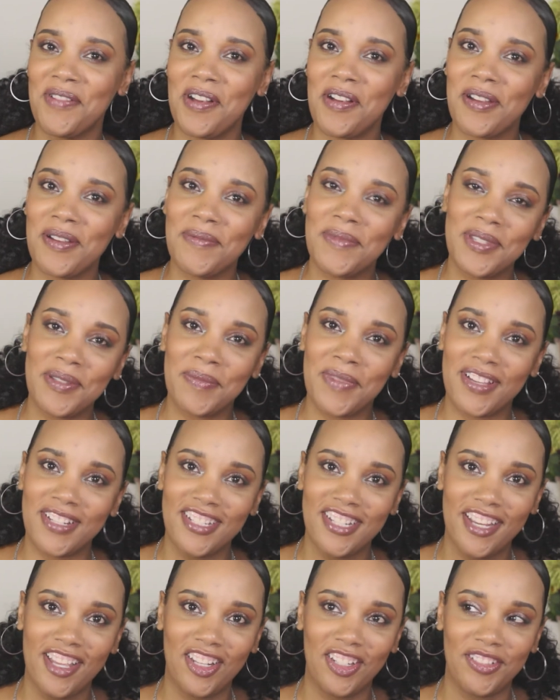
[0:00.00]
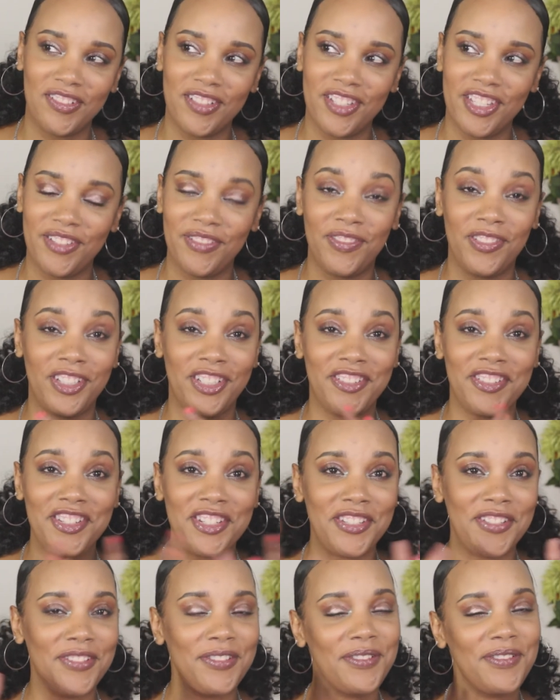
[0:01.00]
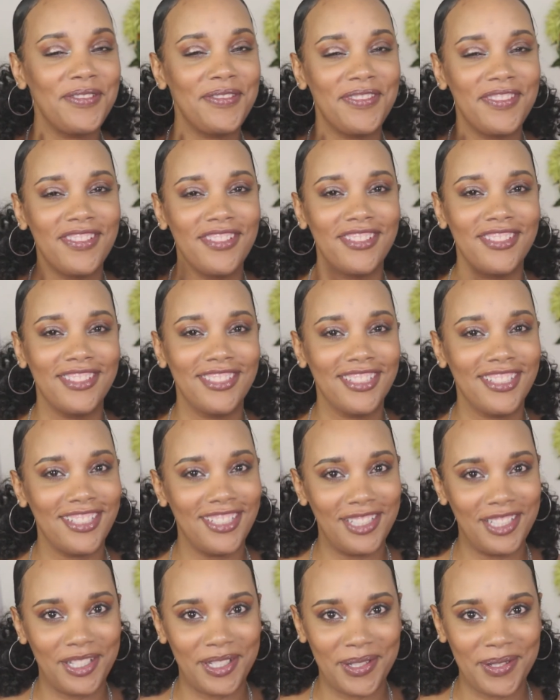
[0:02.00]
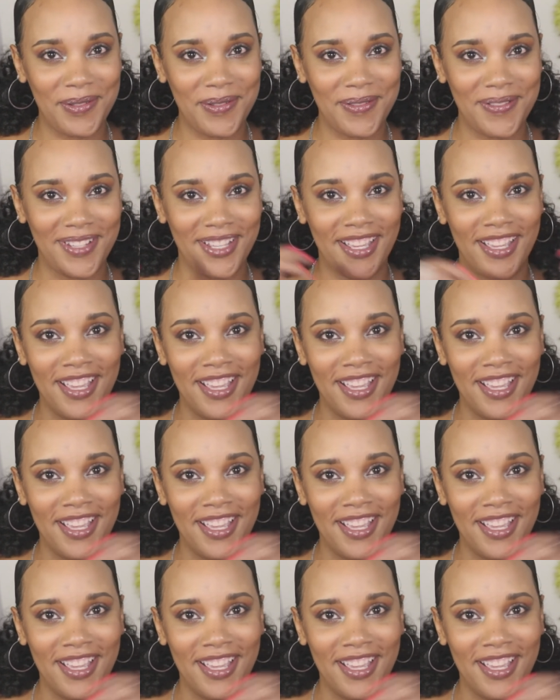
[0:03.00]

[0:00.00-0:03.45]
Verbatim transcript: Welcome to my channel. If you're new, hello.